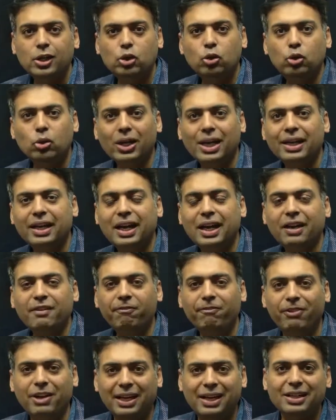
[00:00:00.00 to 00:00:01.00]
you can
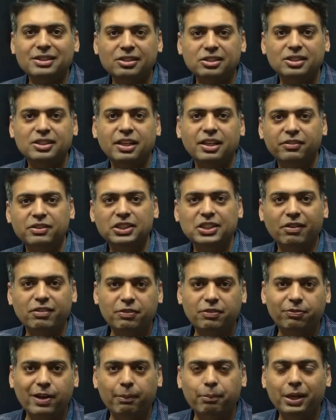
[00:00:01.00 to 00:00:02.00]
get Finland study visa
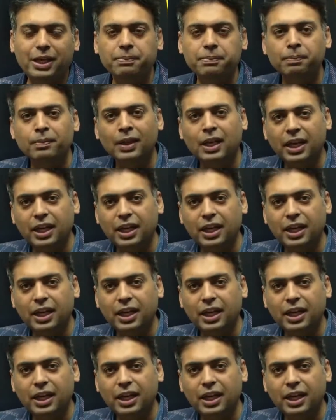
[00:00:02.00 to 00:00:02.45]
with family.